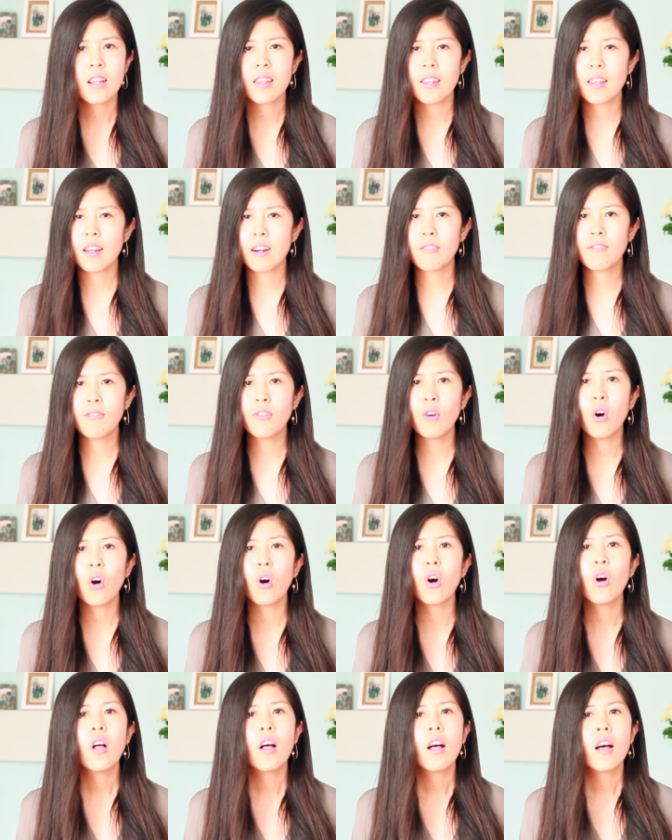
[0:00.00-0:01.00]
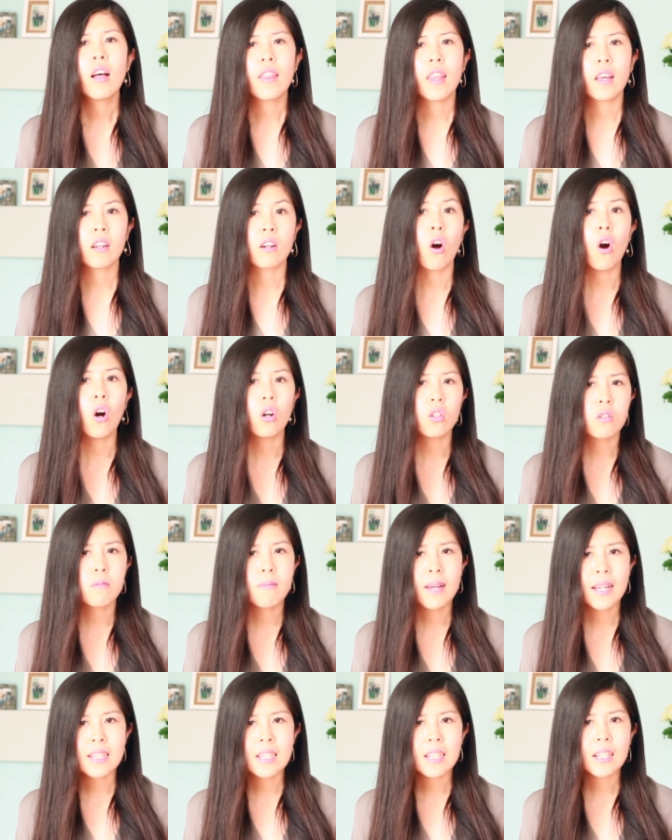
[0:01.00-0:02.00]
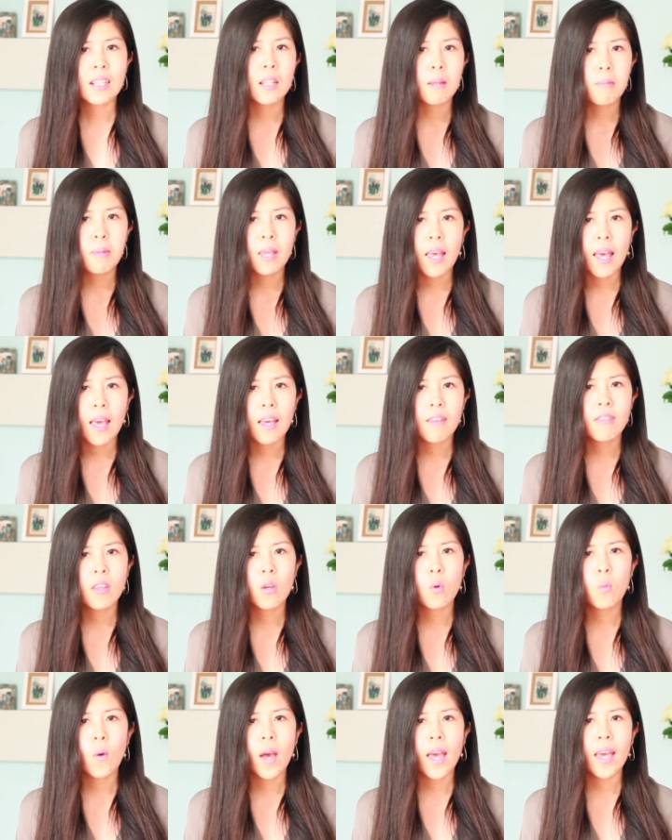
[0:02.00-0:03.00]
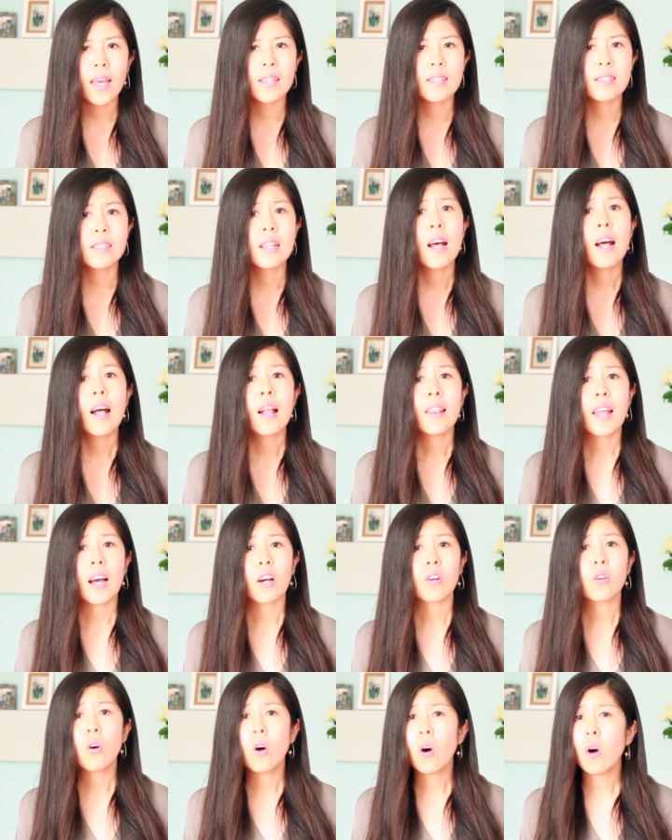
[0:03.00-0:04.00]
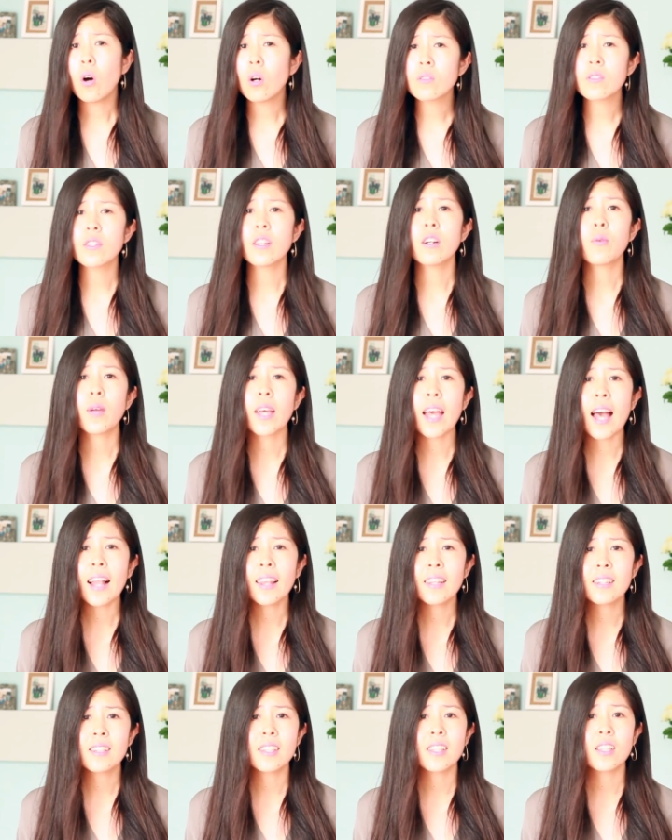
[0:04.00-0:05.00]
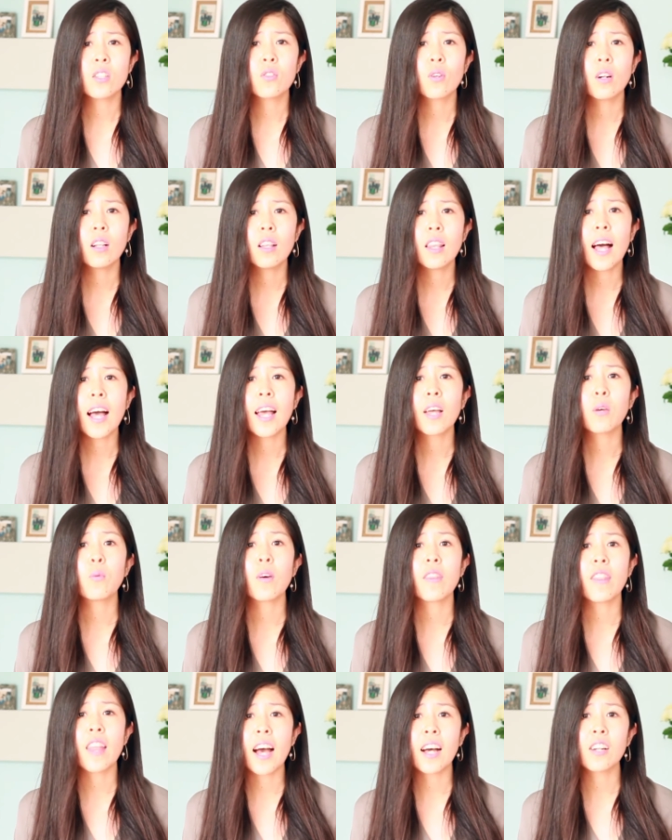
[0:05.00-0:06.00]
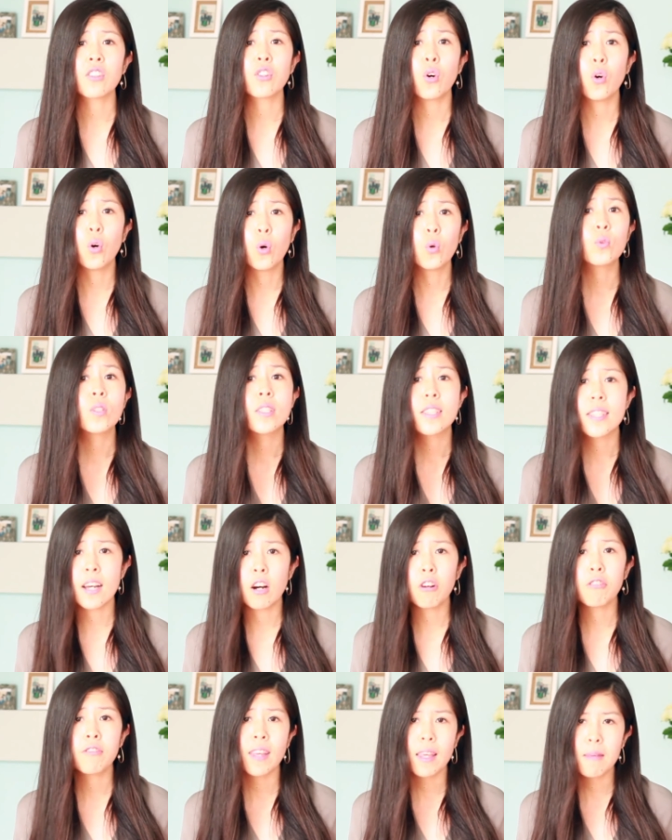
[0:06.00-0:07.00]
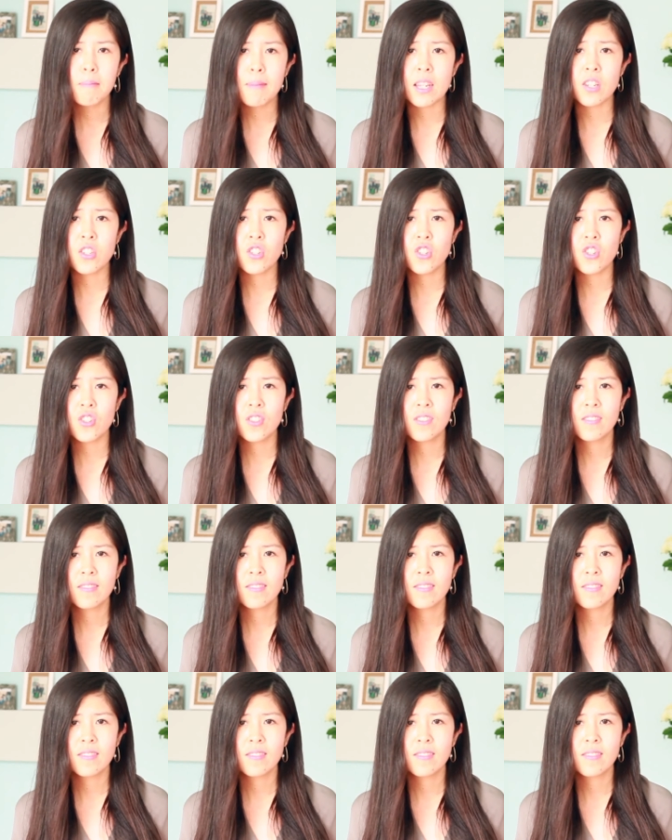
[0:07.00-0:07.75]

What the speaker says: Therefore, they automatically behave in ways that cause their reality to align with that old self-image.